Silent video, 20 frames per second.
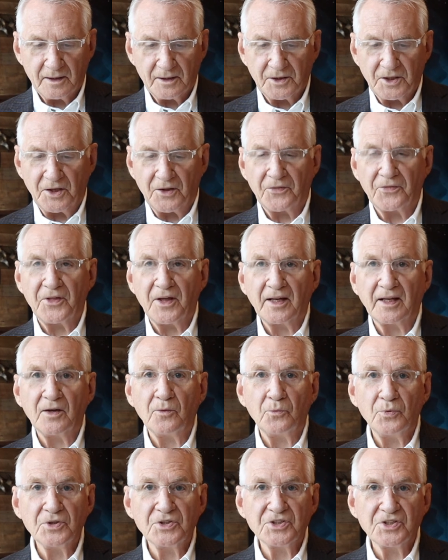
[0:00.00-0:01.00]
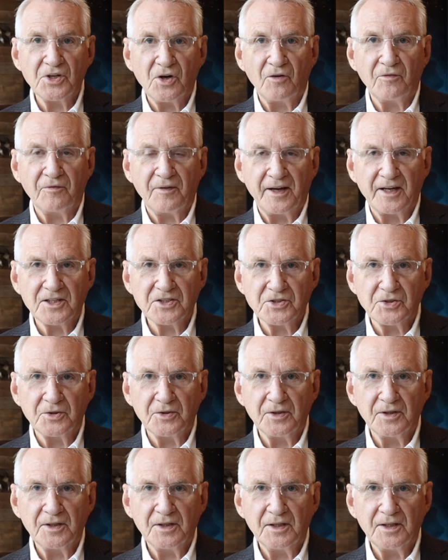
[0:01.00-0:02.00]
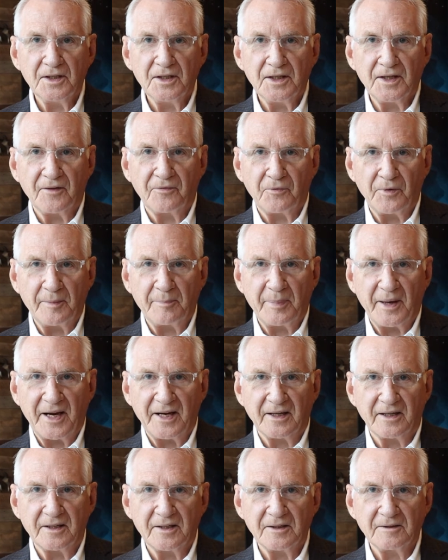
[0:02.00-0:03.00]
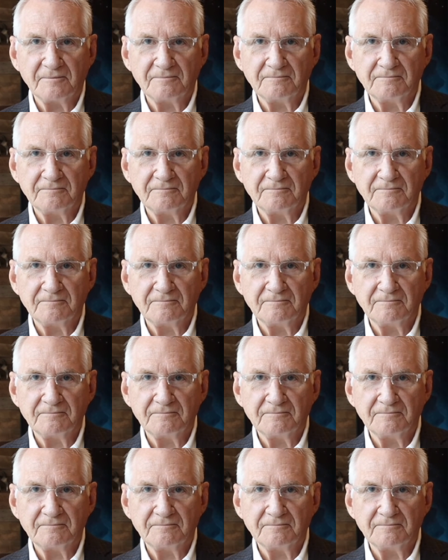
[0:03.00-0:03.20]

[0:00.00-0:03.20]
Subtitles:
Do you think it would sell faster if we painted it?